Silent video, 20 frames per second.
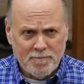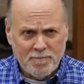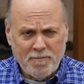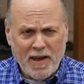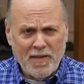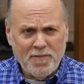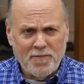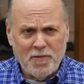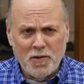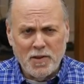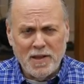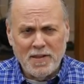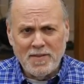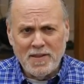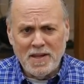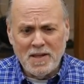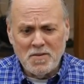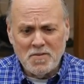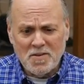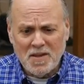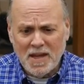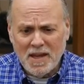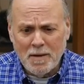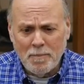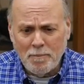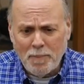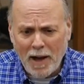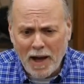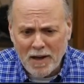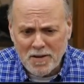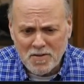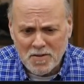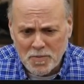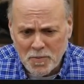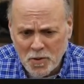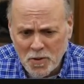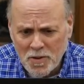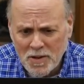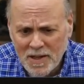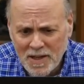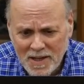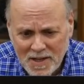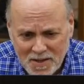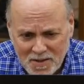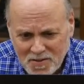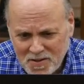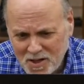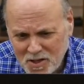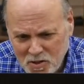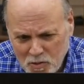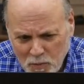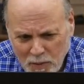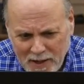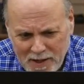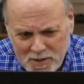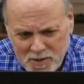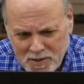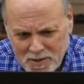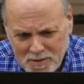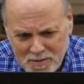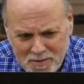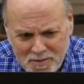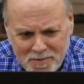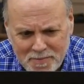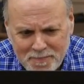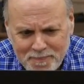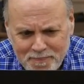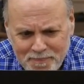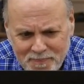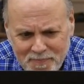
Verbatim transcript: faithful in these impossible situations.